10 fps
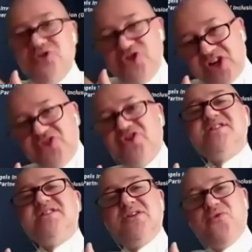the
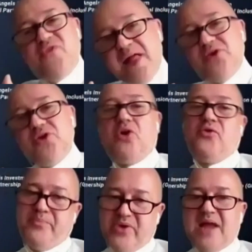value of brands.
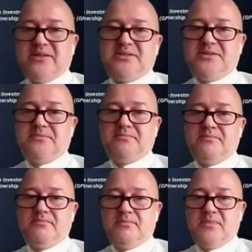
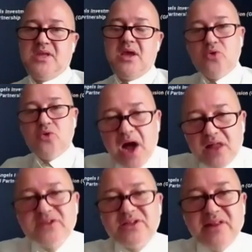Quality
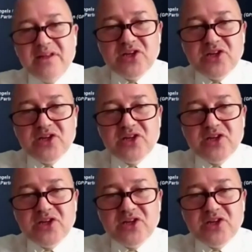leadership,